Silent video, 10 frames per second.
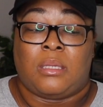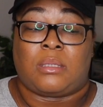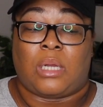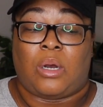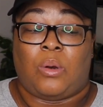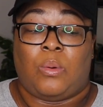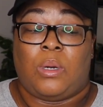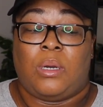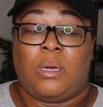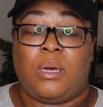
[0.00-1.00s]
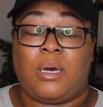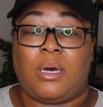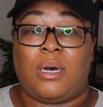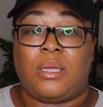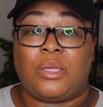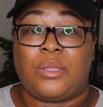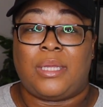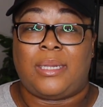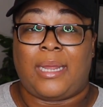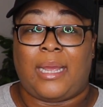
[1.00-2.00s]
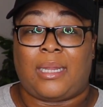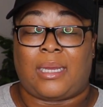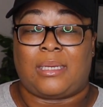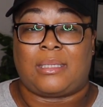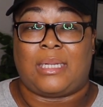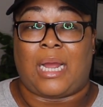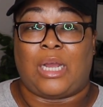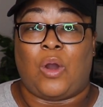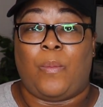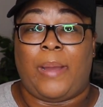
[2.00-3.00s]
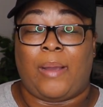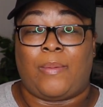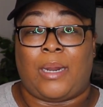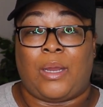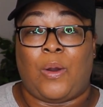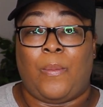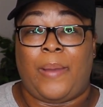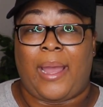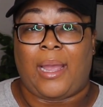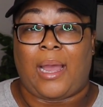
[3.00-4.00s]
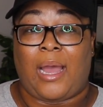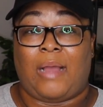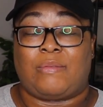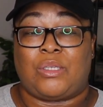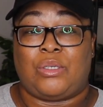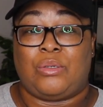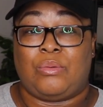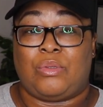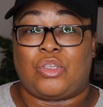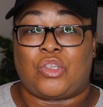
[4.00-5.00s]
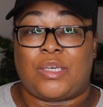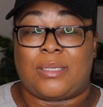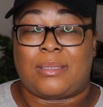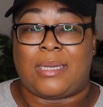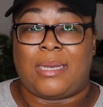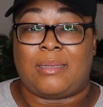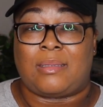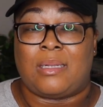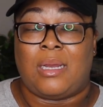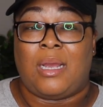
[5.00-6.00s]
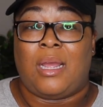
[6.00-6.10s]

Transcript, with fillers: So other than that like I said I go back when I go back I have to do the stress test